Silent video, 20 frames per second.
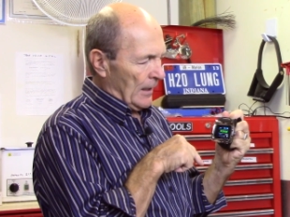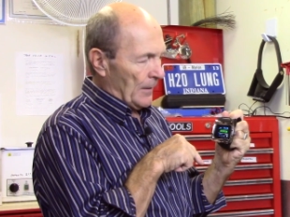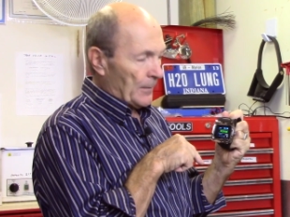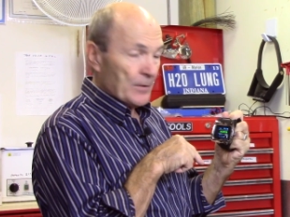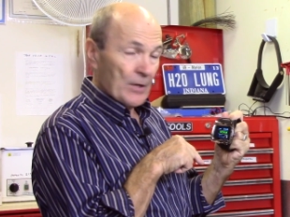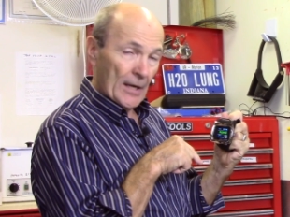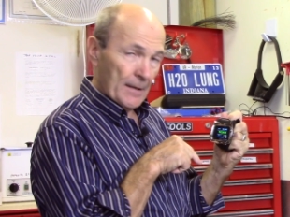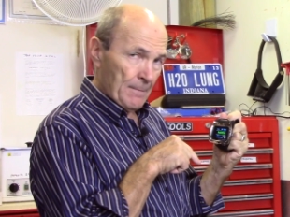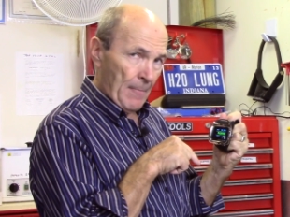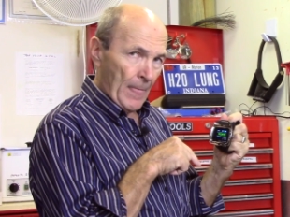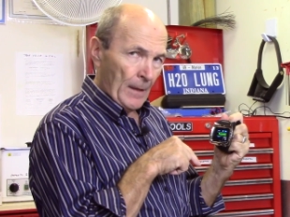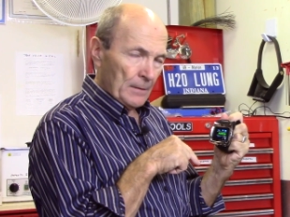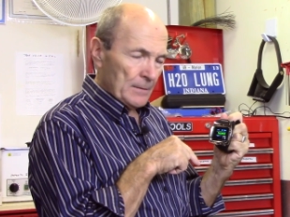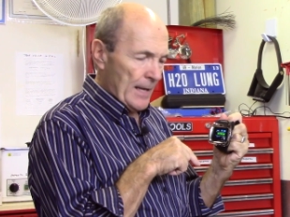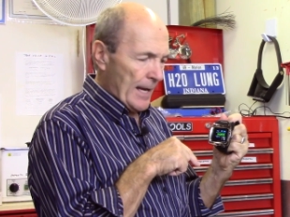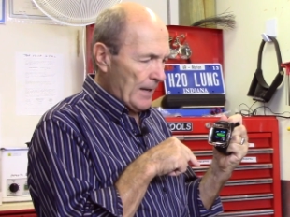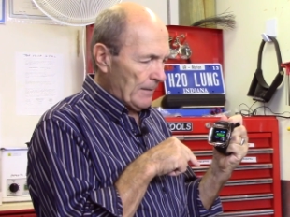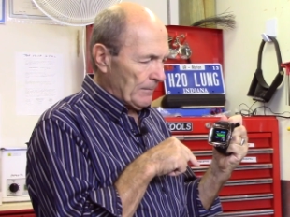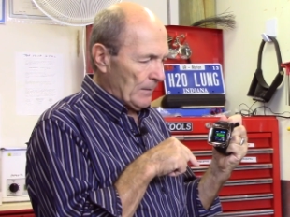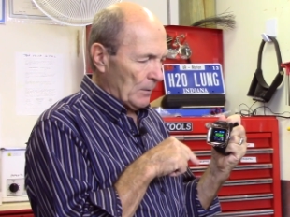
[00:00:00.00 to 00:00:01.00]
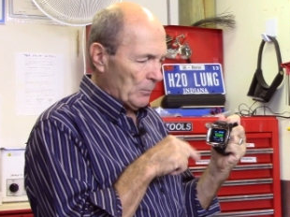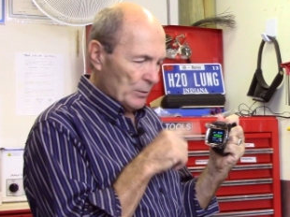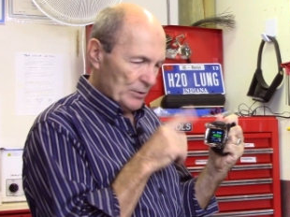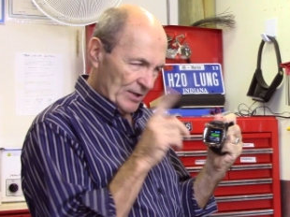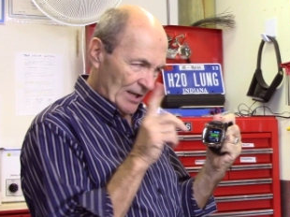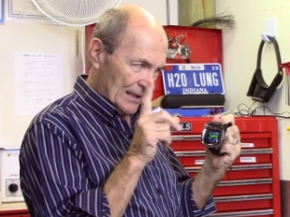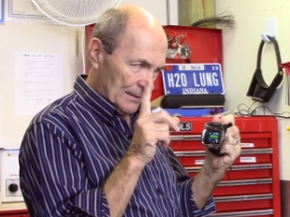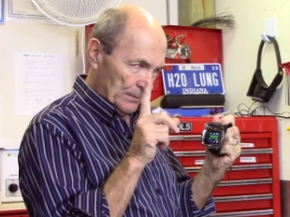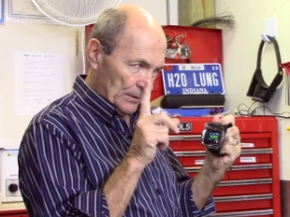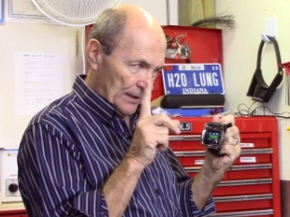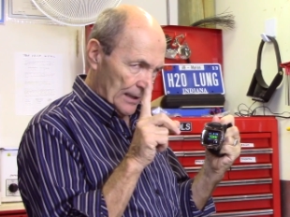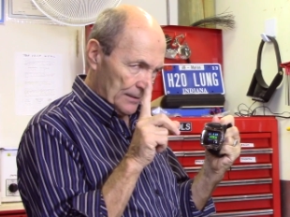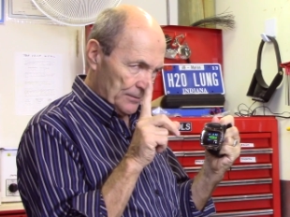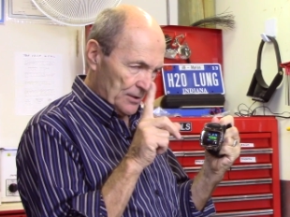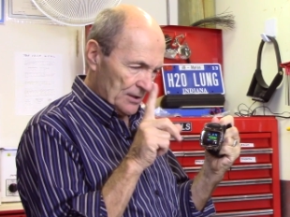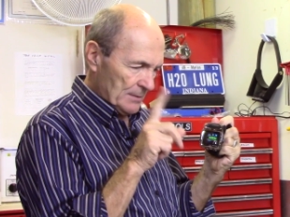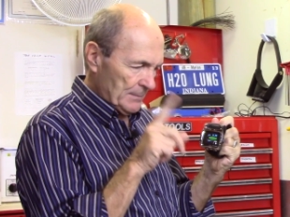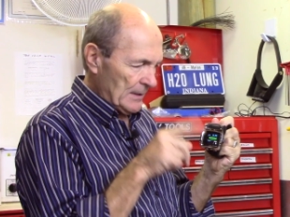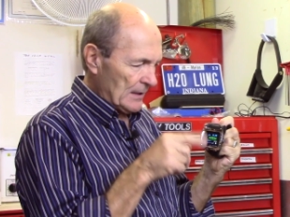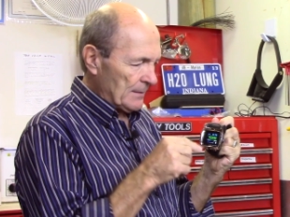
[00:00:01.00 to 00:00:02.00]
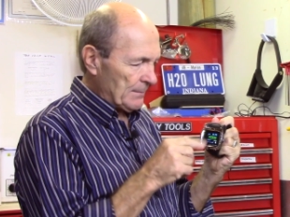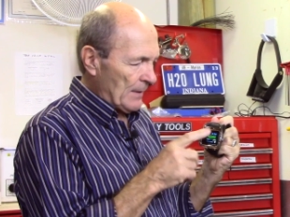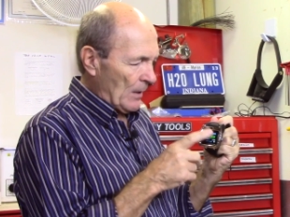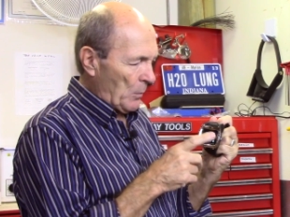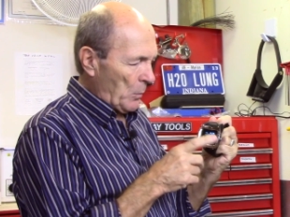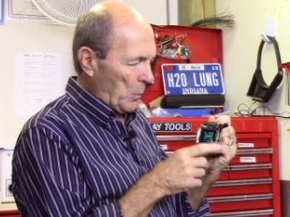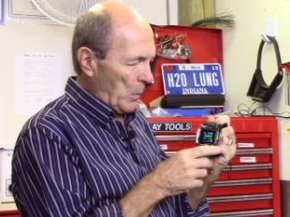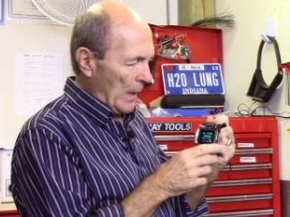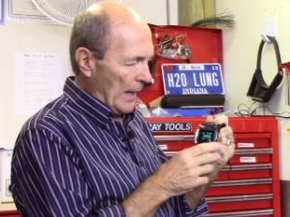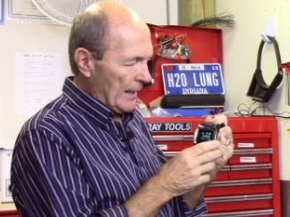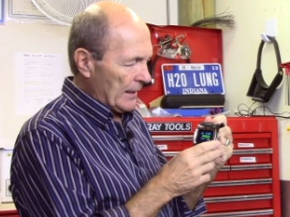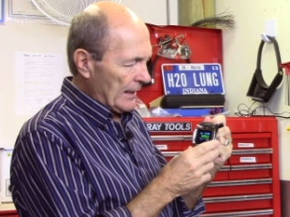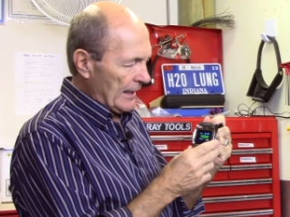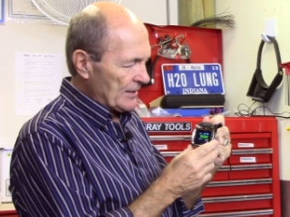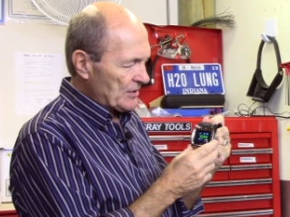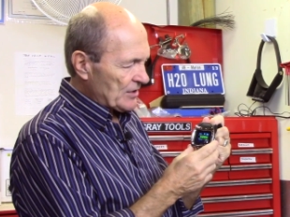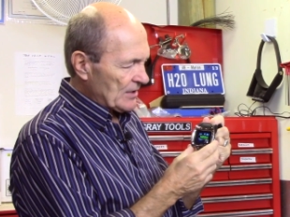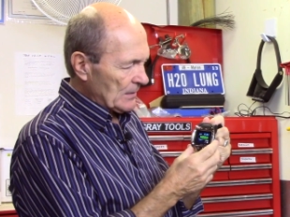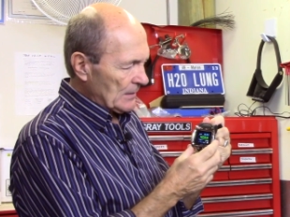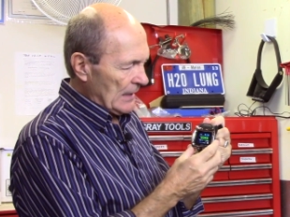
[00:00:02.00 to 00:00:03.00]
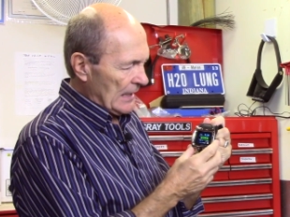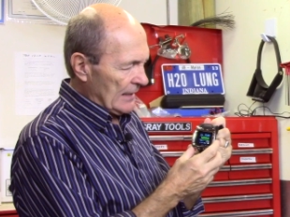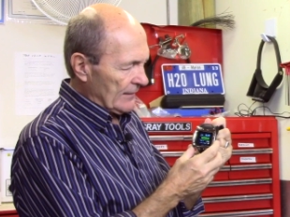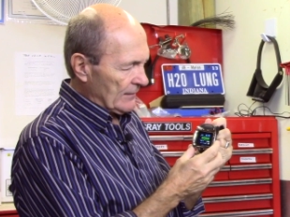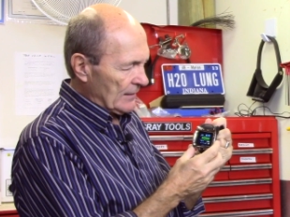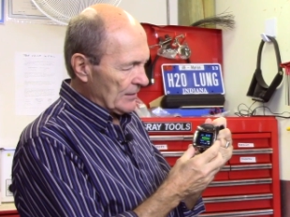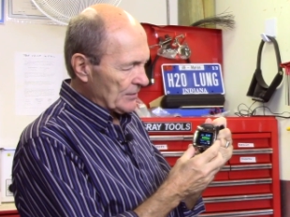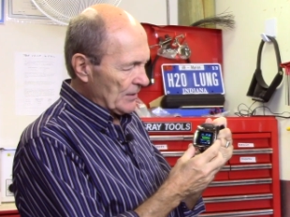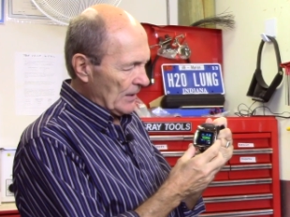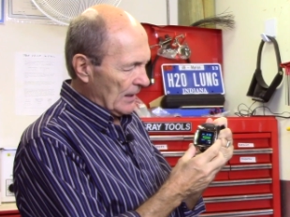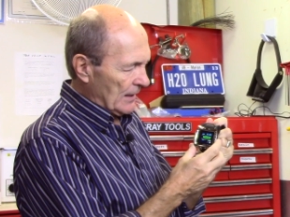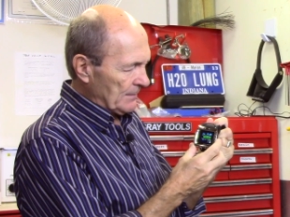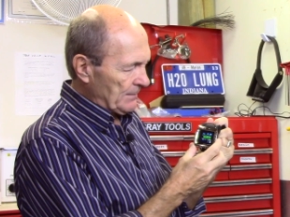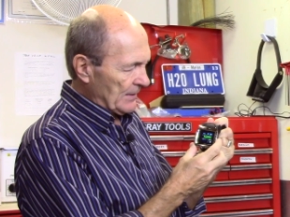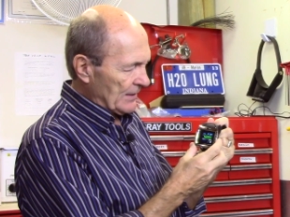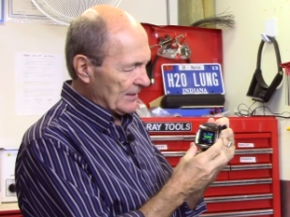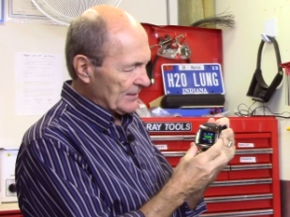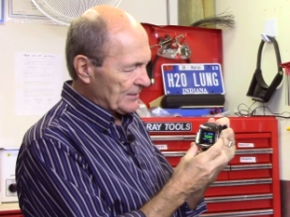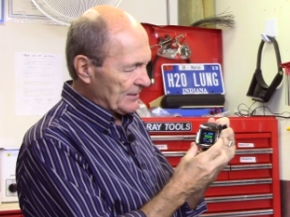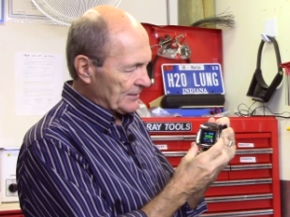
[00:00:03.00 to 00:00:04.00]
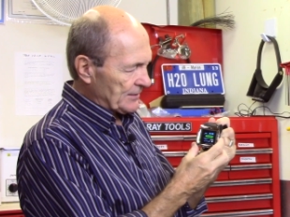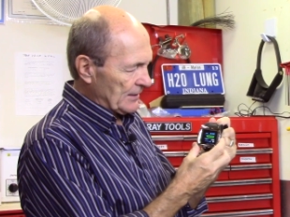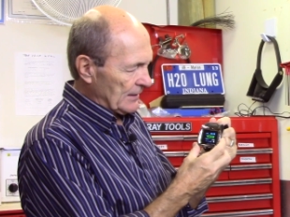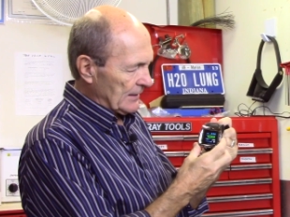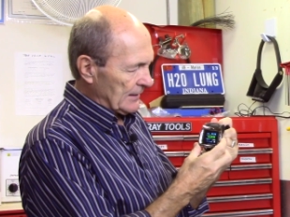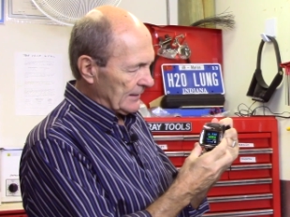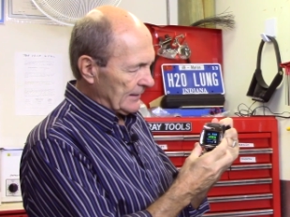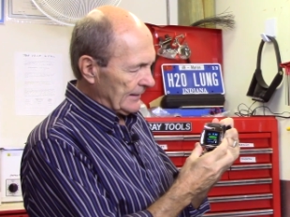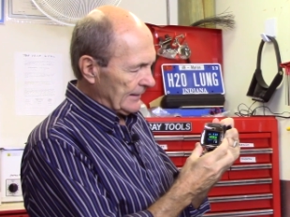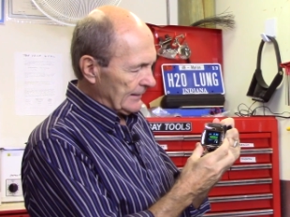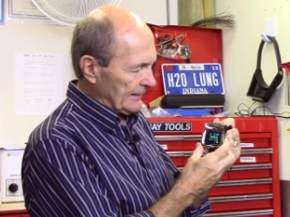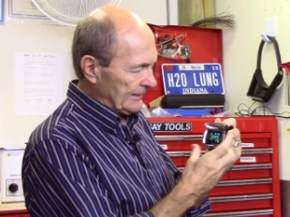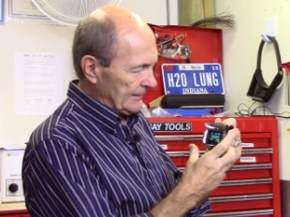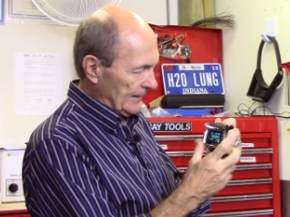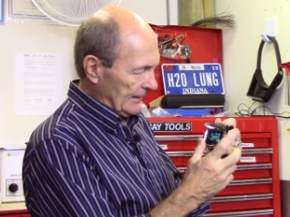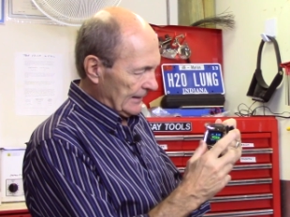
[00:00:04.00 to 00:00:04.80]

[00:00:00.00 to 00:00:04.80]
Okay, now we'll talk about that in just a minute, but while I still have this on, because it's a,